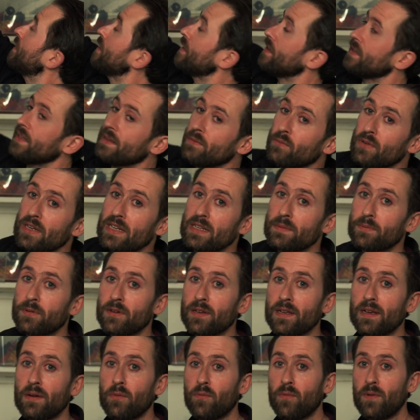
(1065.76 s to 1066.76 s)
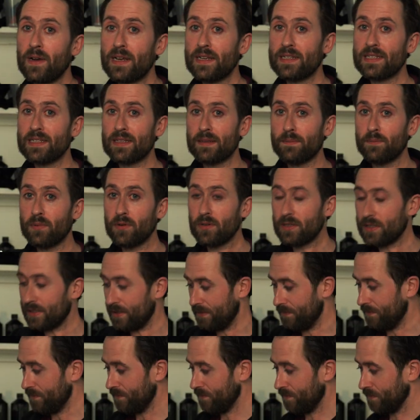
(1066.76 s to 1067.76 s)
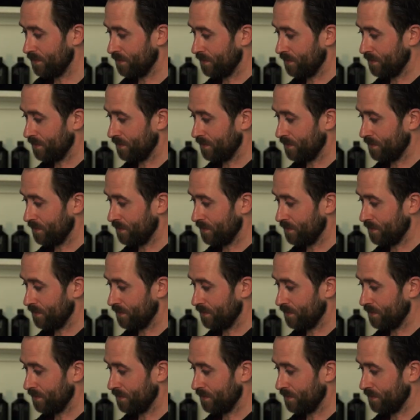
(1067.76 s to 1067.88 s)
and then we need to put a weight at the bottom.